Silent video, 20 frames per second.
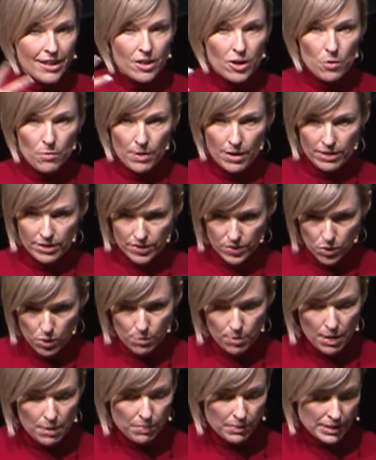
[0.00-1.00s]
around this whole
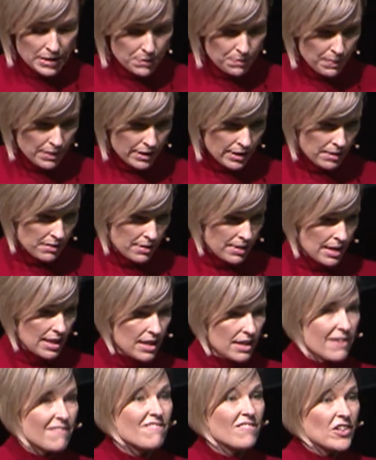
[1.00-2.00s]
public speaking thing
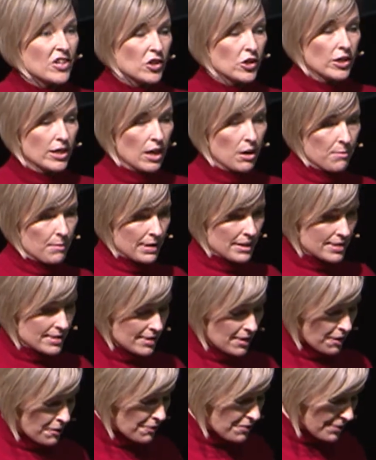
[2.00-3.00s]
and figure it out
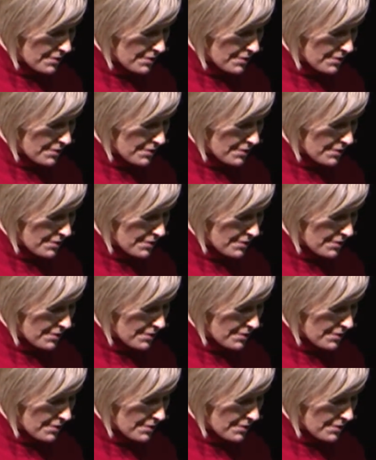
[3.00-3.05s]
myself.